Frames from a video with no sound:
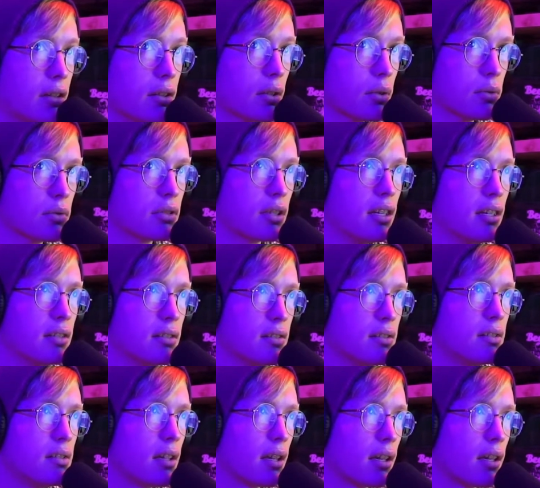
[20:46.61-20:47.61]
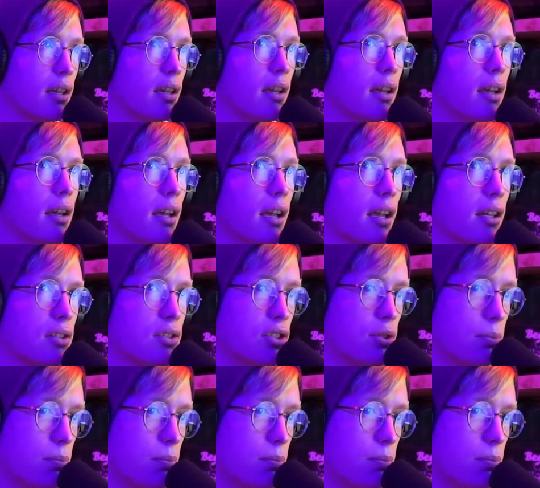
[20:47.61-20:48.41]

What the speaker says: those kids sick. It's the